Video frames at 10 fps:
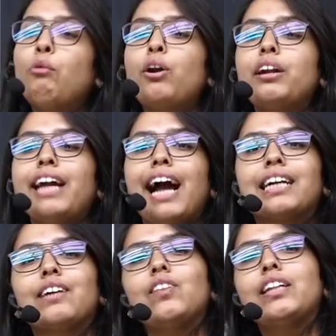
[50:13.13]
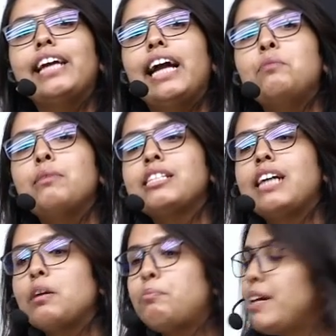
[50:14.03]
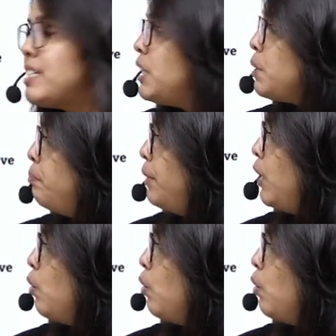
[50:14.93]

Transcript: reactive than the elements that are present below